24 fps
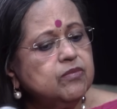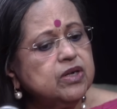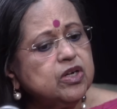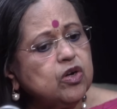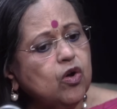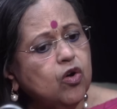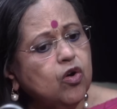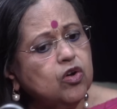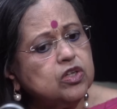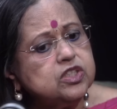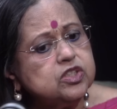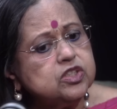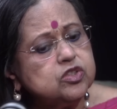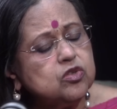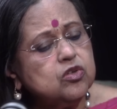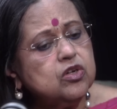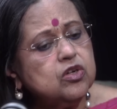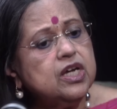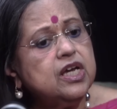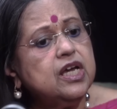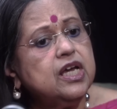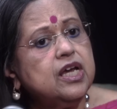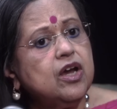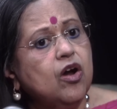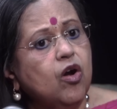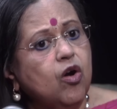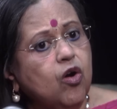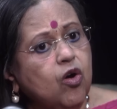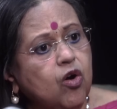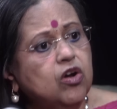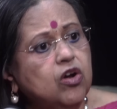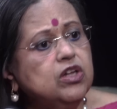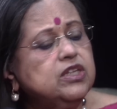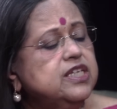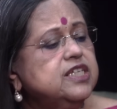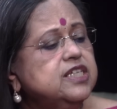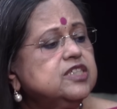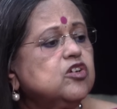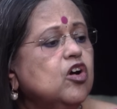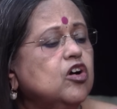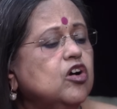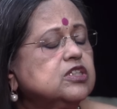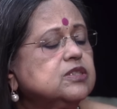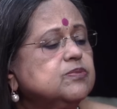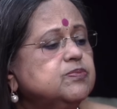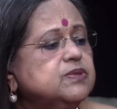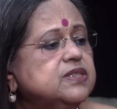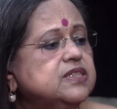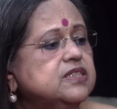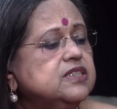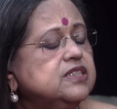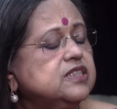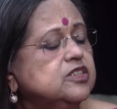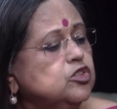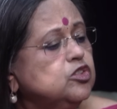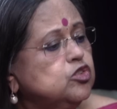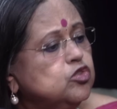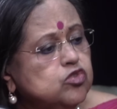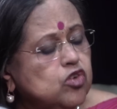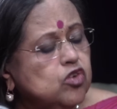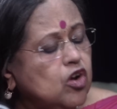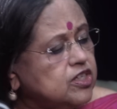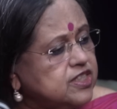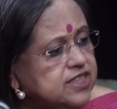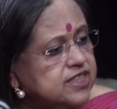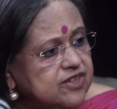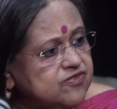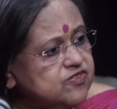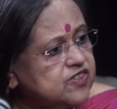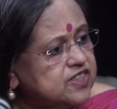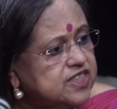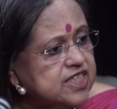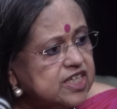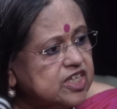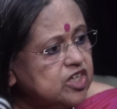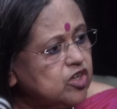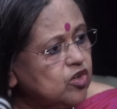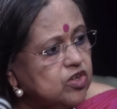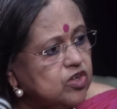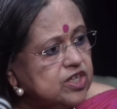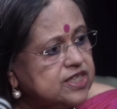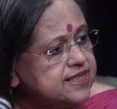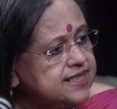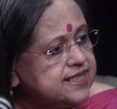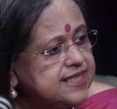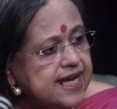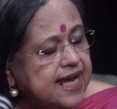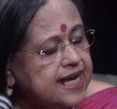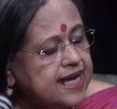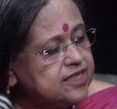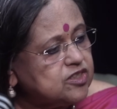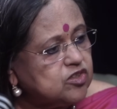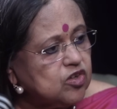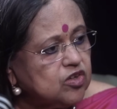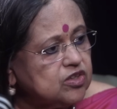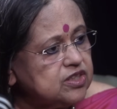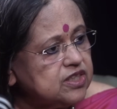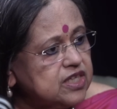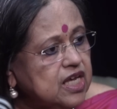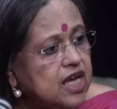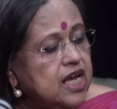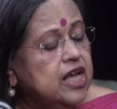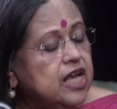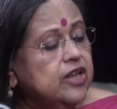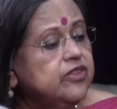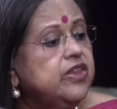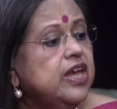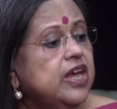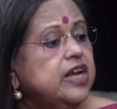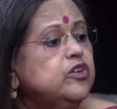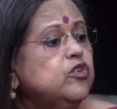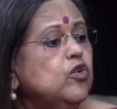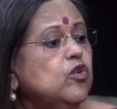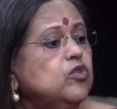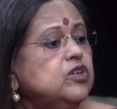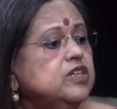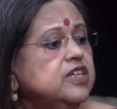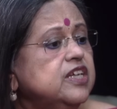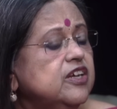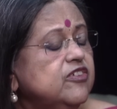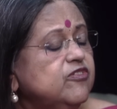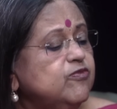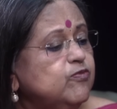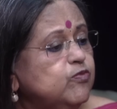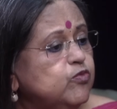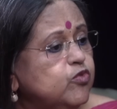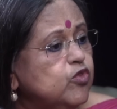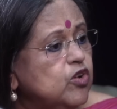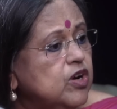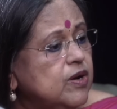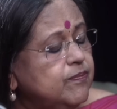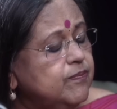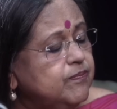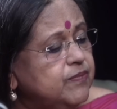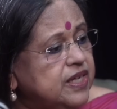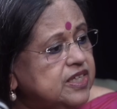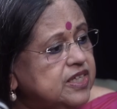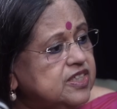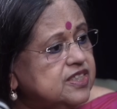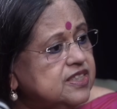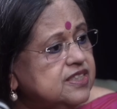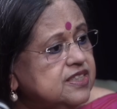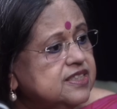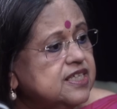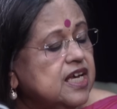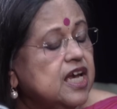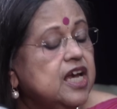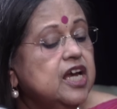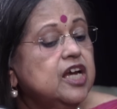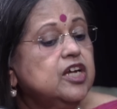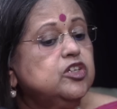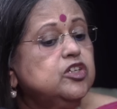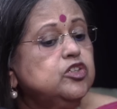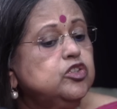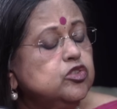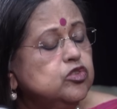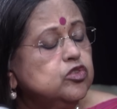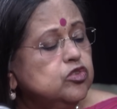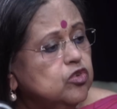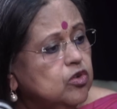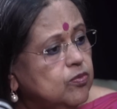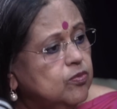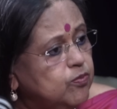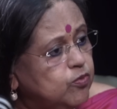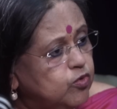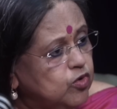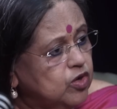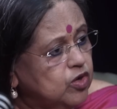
But also, all these hospitals do not give security at all. They don't give poor patients do you know